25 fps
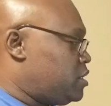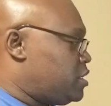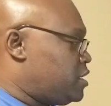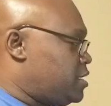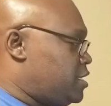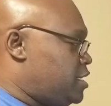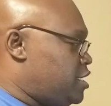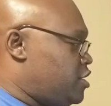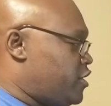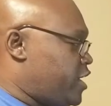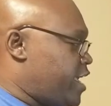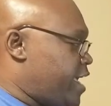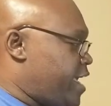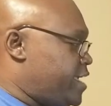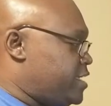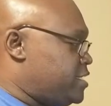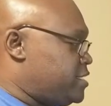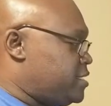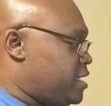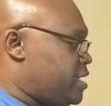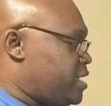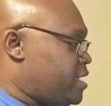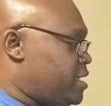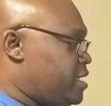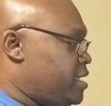clear cache,
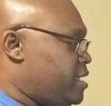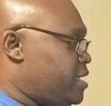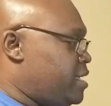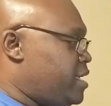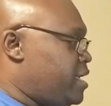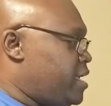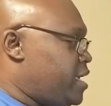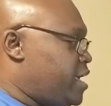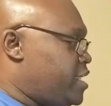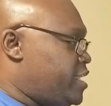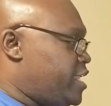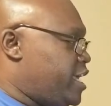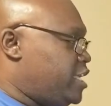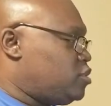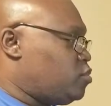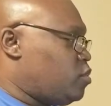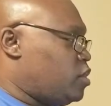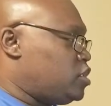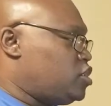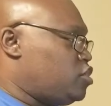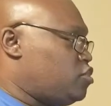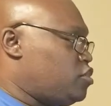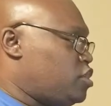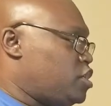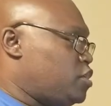and that's
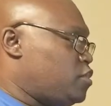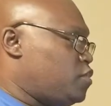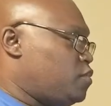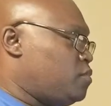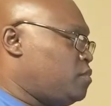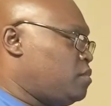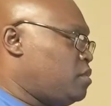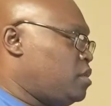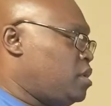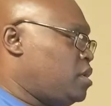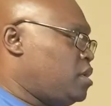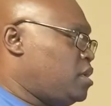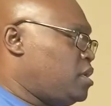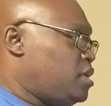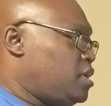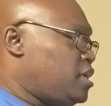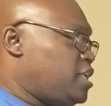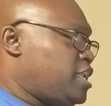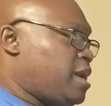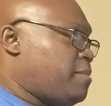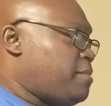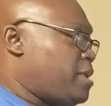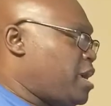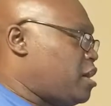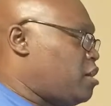what you do. And
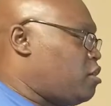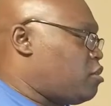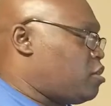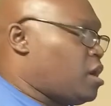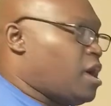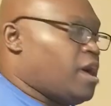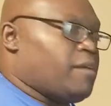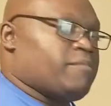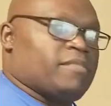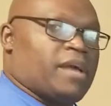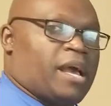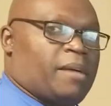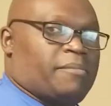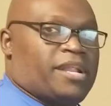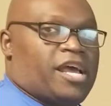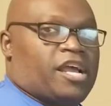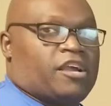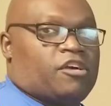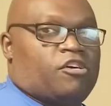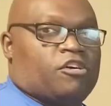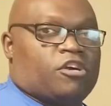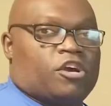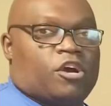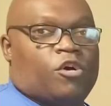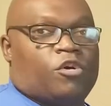I'm not gonna go, I'm not
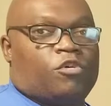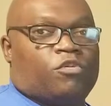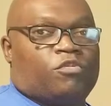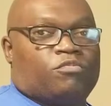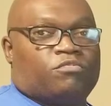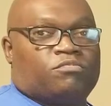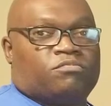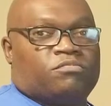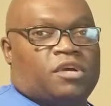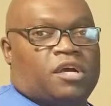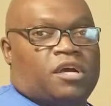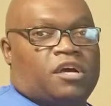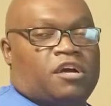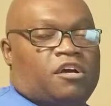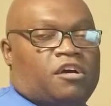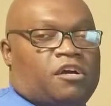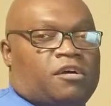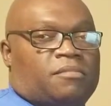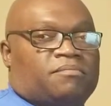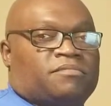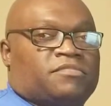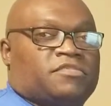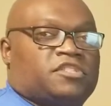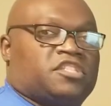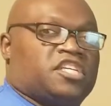gonna go
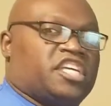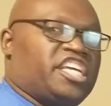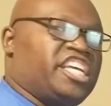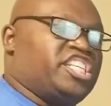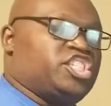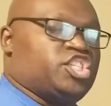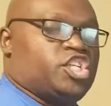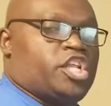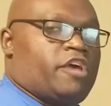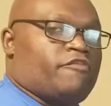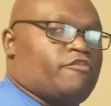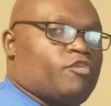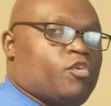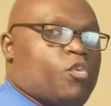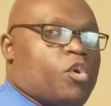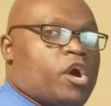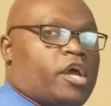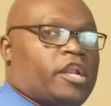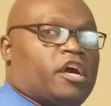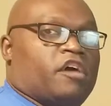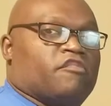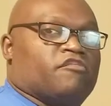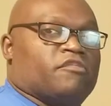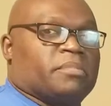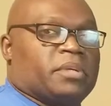um, to each and every one
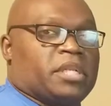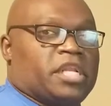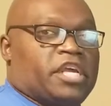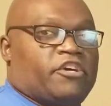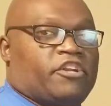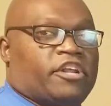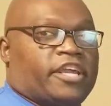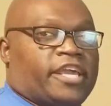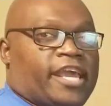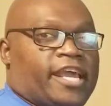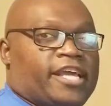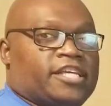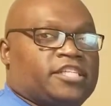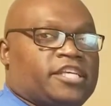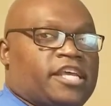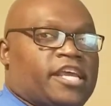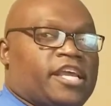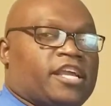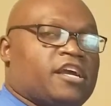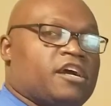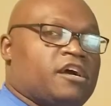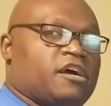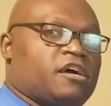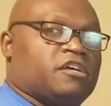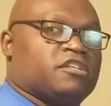of them clearing the cache
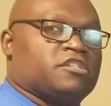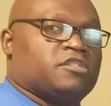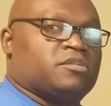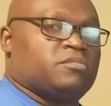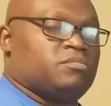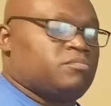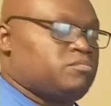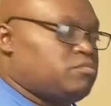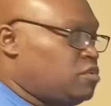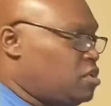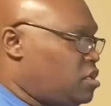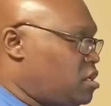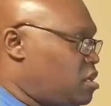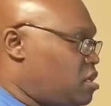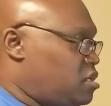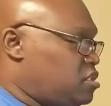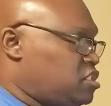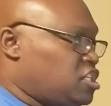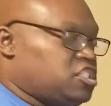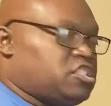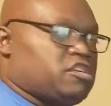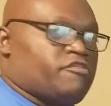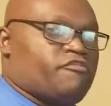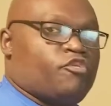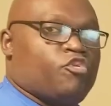because
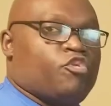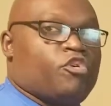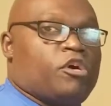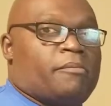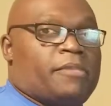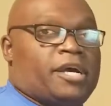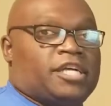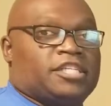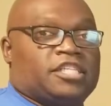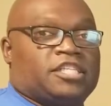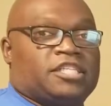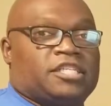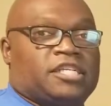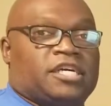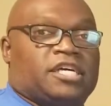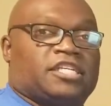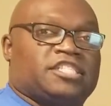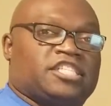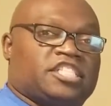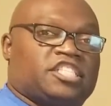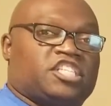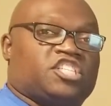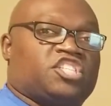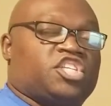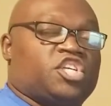just a few of them I just done
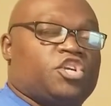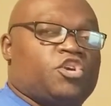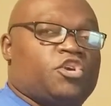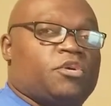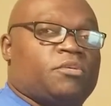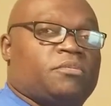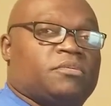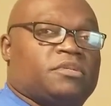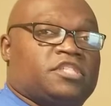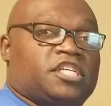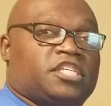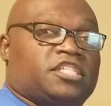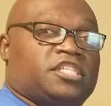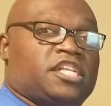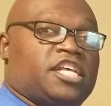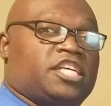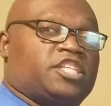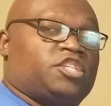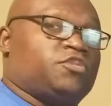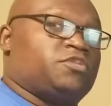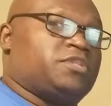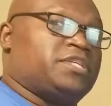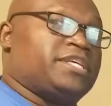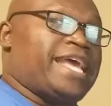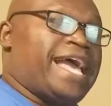just to see, just to let
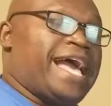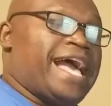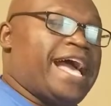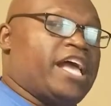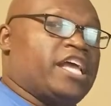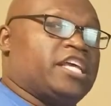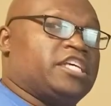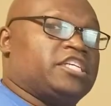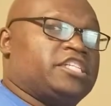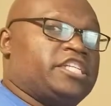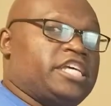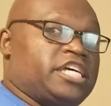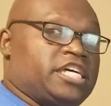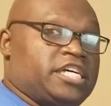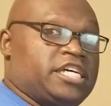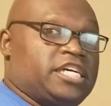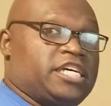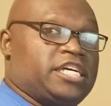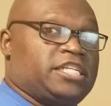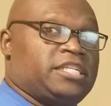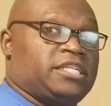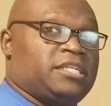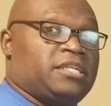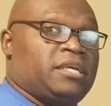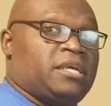you see how it's
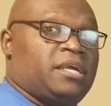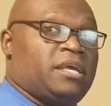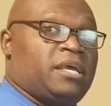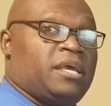done.